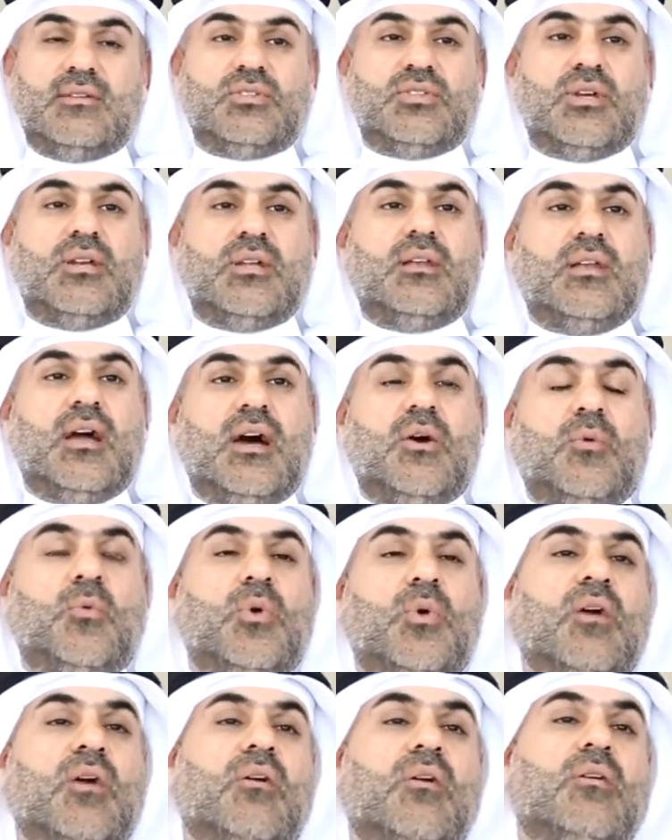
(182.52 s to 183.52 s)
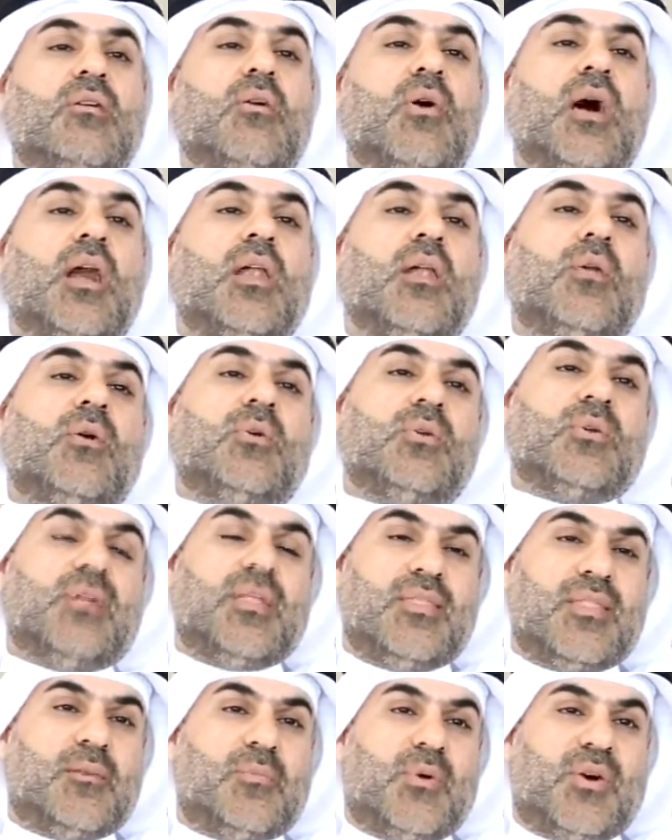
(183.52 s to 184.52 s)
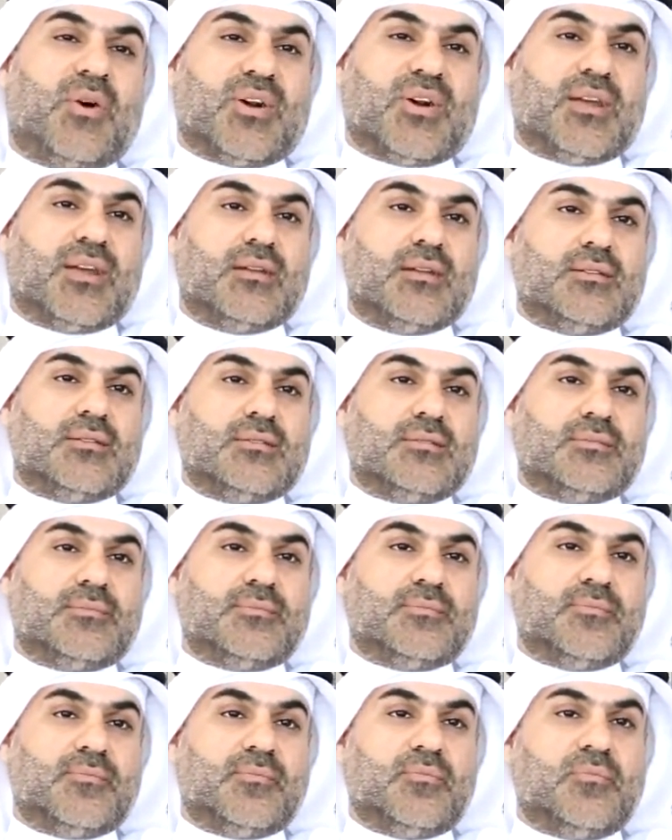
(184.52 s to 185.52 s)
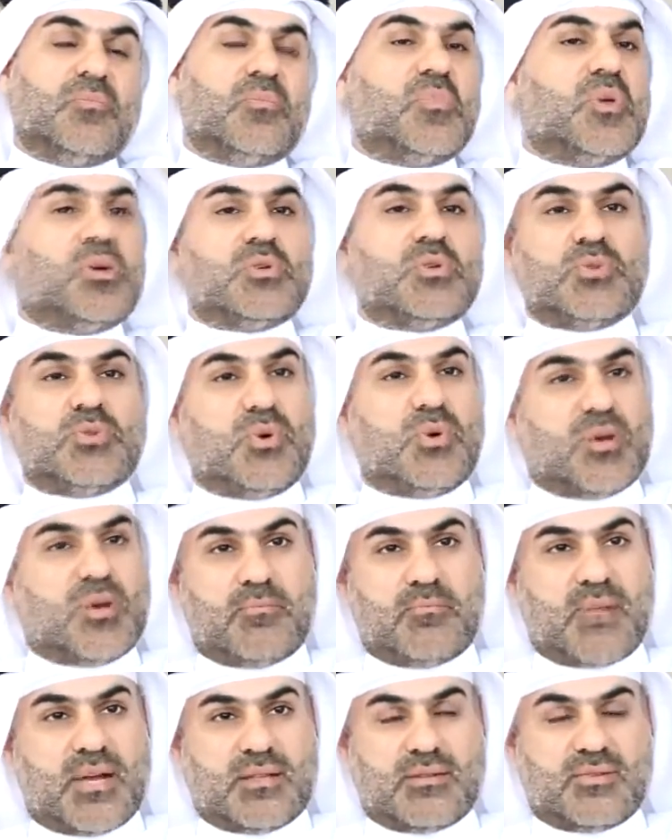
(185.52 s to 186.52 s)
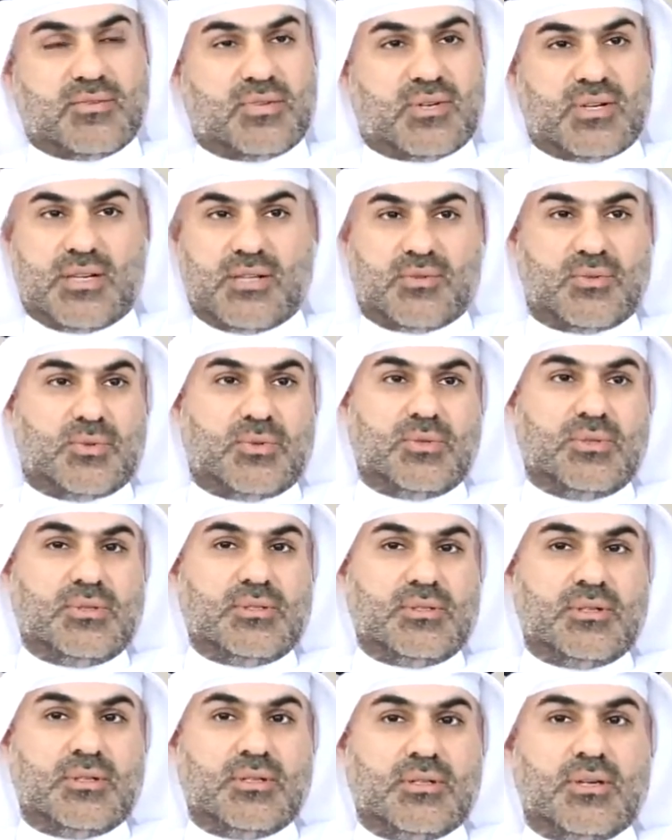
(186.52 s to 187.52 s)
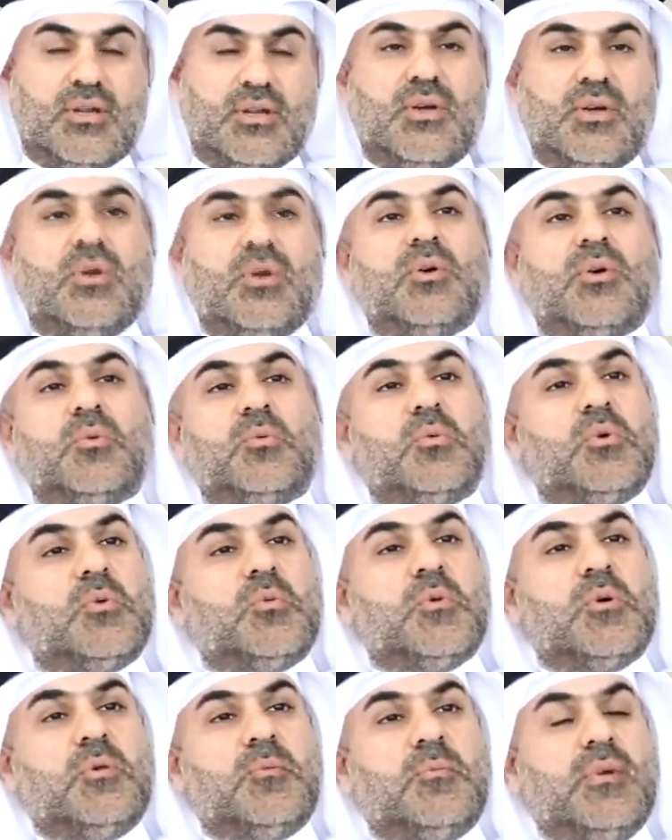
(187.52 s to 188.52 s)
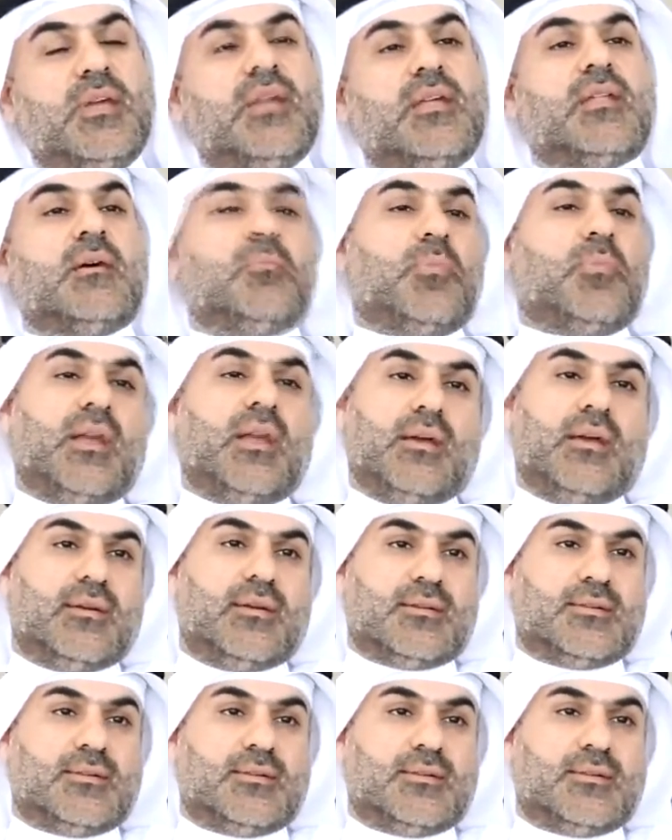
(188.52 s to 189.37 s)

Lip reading: and now we are alone in the market. There is no competitor at all. We will be the player.